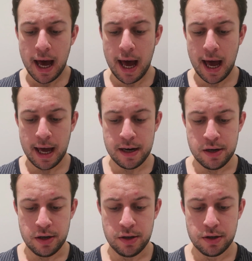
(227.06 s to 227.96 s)

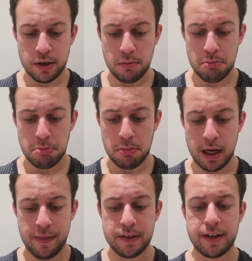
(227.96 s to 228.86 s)
And
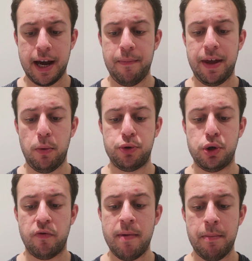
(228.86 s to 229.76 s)
in this game, they were
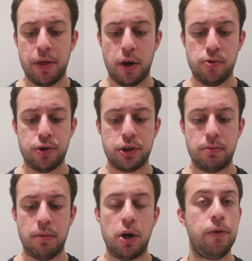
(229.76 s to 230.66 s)
to remember those
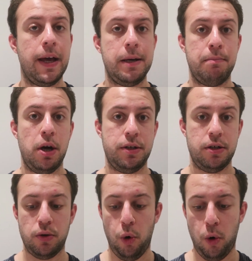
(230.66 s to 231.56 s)
who they had
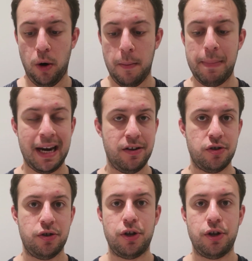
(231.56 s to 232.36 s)
murdered or banished.